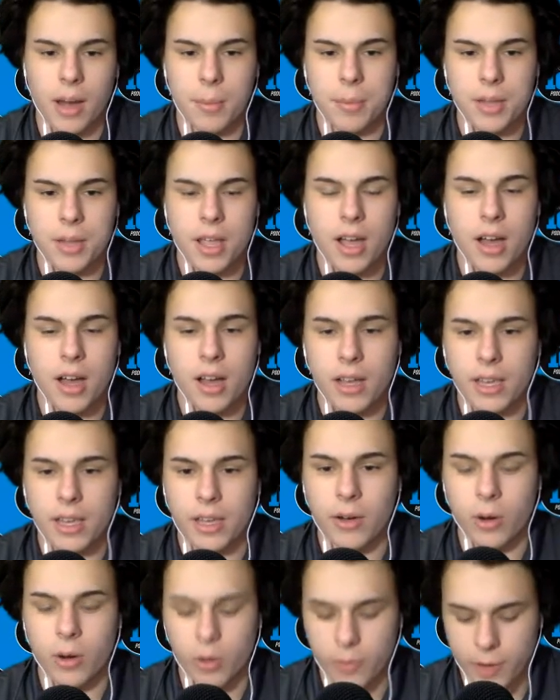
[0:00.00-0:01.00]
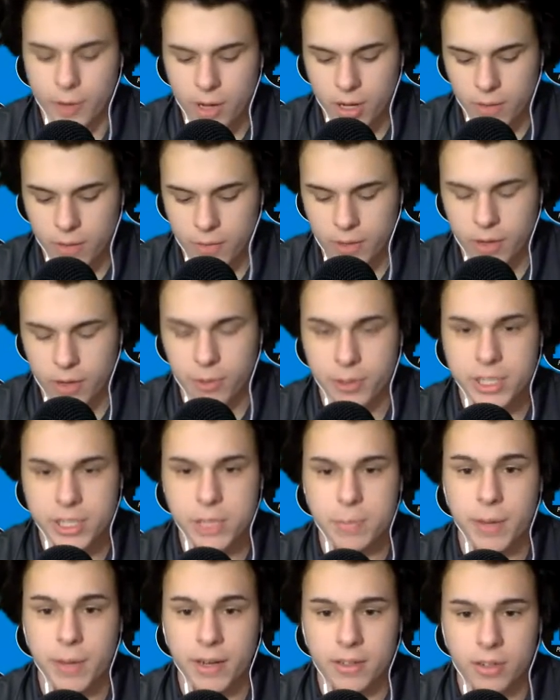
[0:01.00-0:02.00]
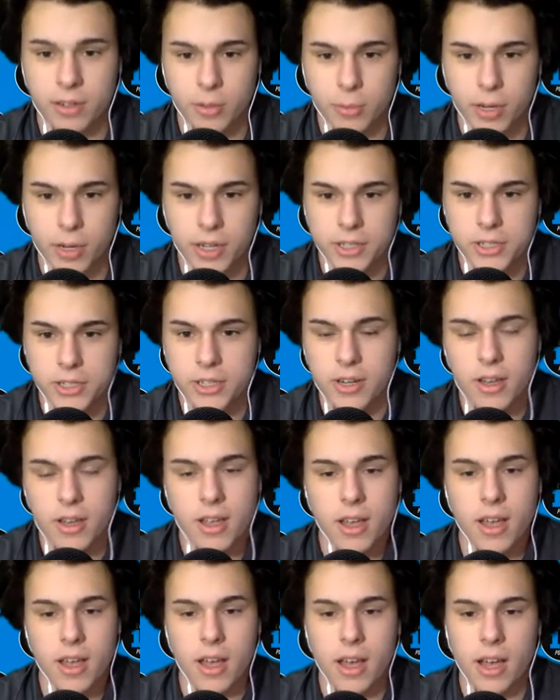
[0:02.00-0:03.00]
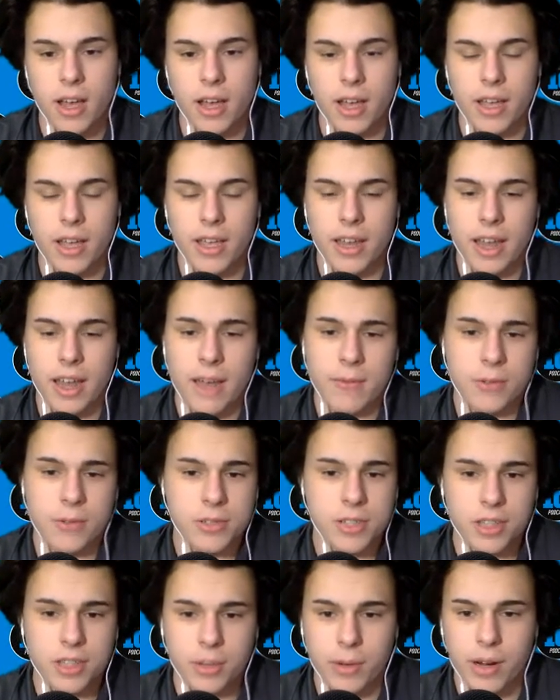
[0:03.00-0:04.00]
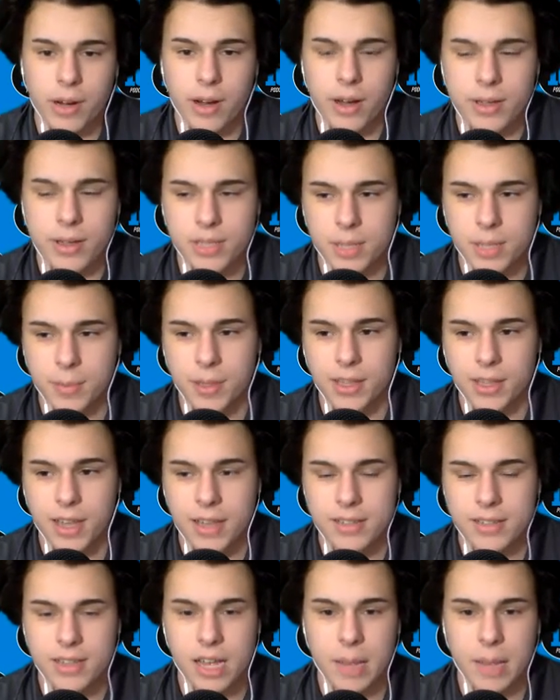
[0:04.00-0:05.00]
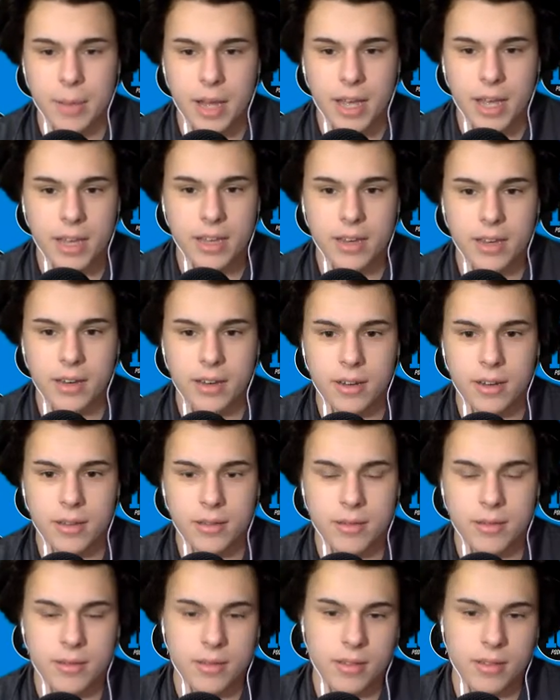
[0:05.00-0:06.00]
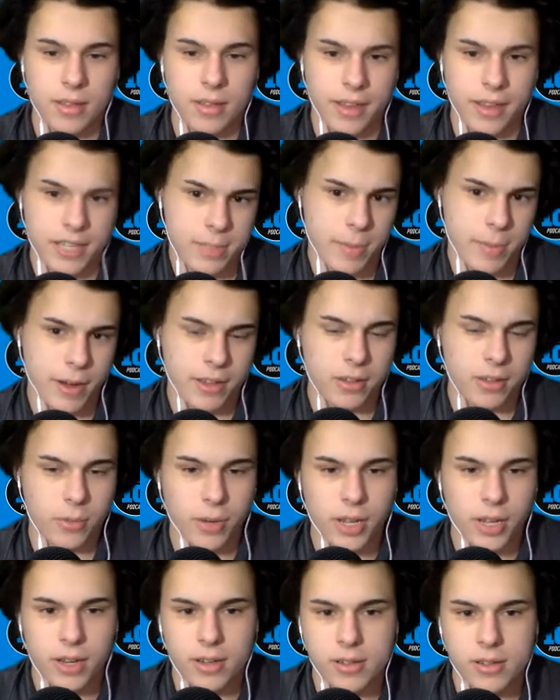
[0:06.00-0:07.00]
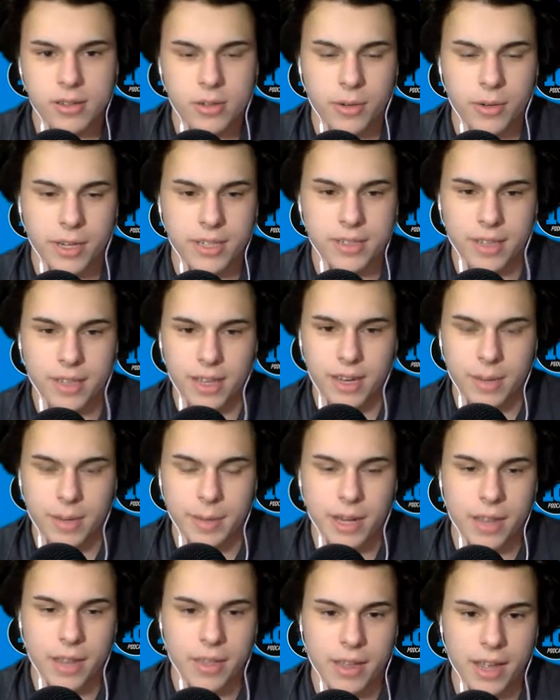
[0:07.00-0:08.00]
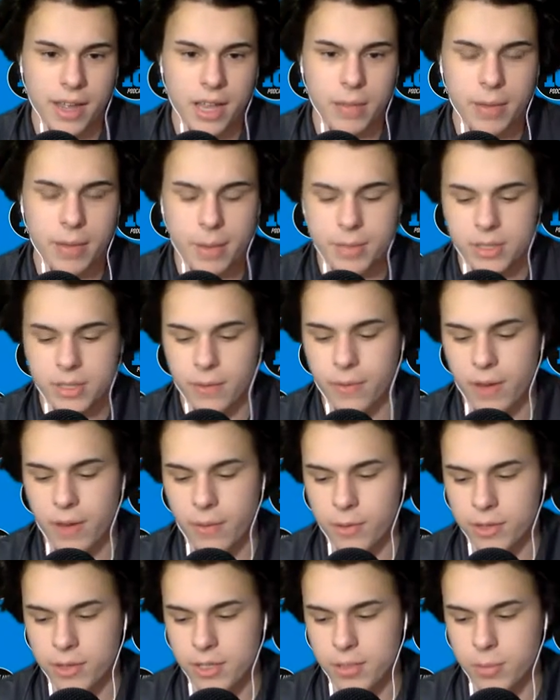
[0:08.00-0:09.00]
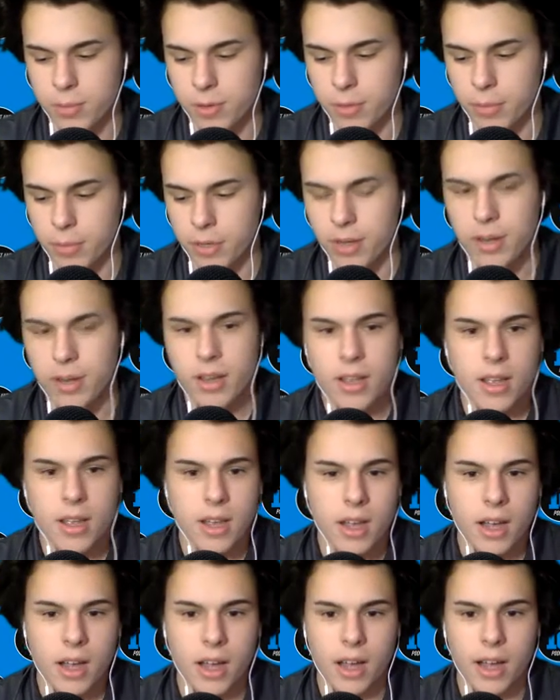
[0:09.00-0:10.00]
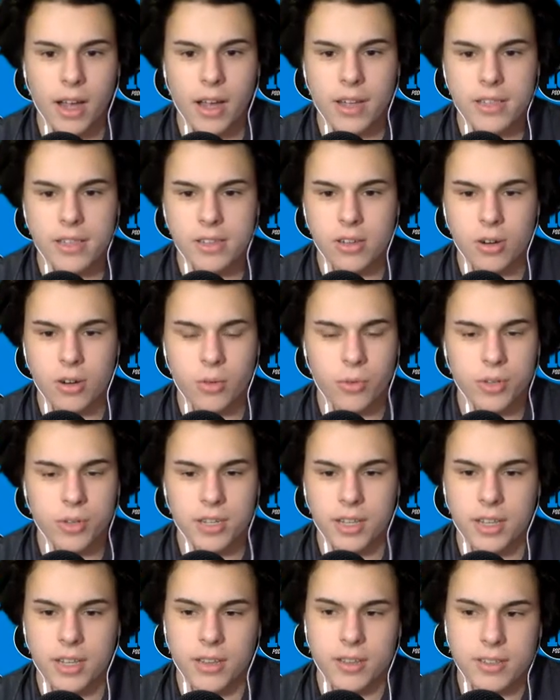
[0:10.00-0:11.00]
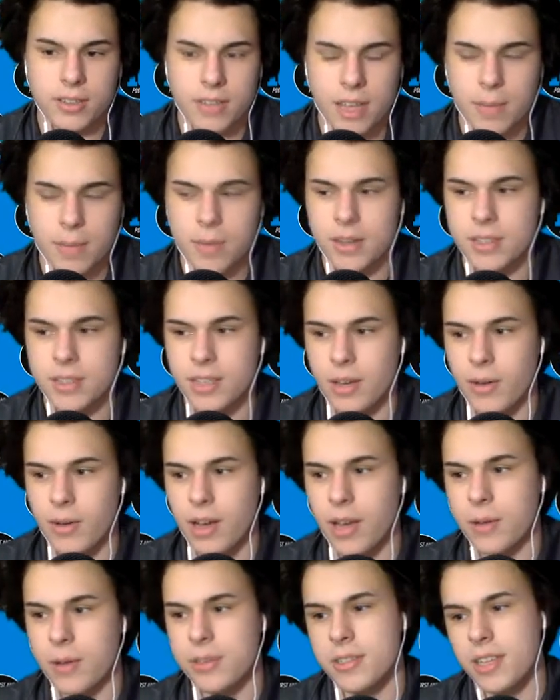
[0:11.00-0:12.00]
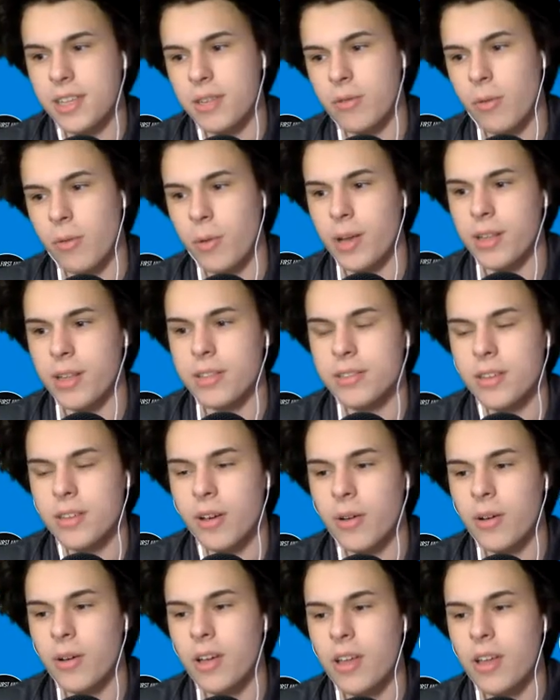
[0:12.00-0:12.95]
cocky or overconfident or expect too much. And after seeing the way Ohio State played last time, I can expect a win to an extent. I mean, I think Alabama is the favorite this one, but it's no ridiculous statement to say Ohio State will win. So,